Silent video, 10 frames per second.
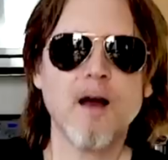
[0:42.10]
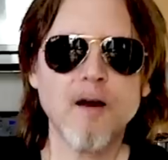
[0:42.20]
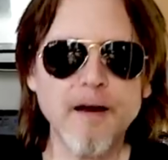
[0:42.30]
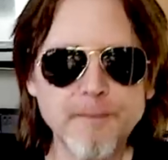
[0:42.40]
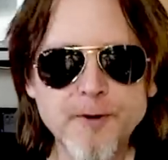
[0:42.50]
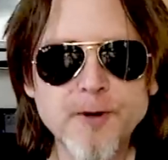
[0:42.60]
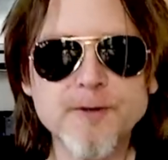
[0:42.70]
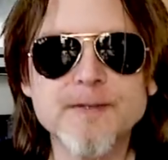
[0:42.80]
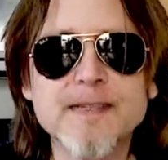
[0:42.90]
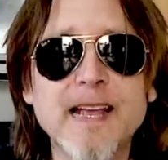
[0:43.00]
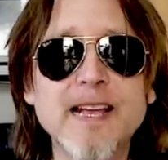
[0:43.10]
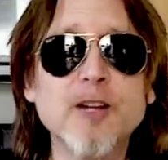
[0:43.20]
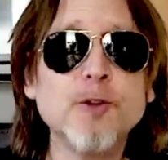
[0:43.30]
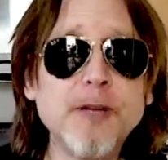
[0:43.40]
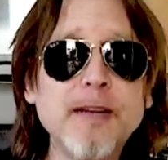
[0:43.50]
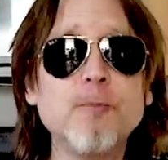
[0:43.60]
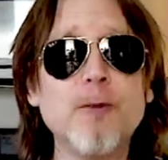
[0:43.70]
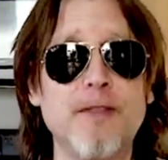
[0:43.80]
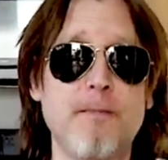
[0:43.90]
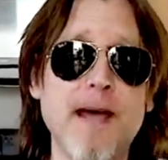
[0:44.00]
All right, bros, included
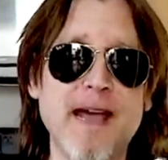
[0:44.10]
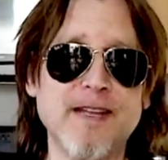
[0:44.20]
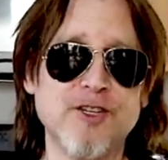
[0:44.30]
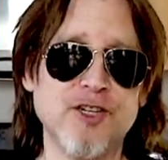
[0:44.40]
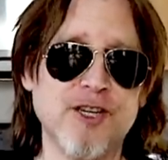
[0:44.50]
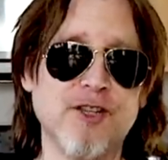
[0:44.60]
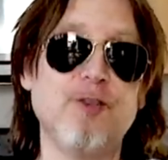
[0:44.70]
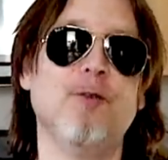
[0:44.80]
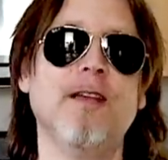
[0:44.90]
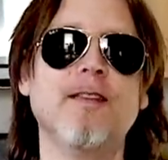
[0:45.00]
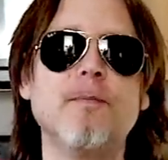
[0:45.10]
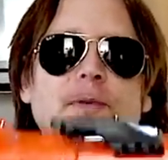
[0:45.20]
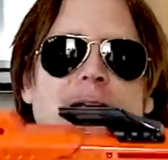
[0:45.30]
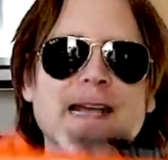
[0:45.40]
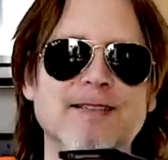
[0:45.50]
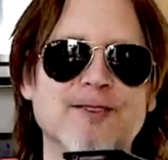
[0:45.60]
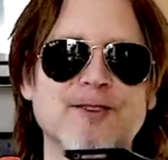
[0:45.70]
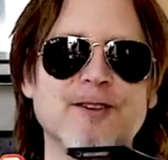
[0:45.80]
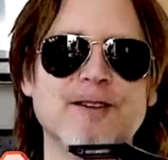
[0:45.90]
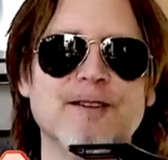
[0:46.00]
with the packaging, you get the blaster,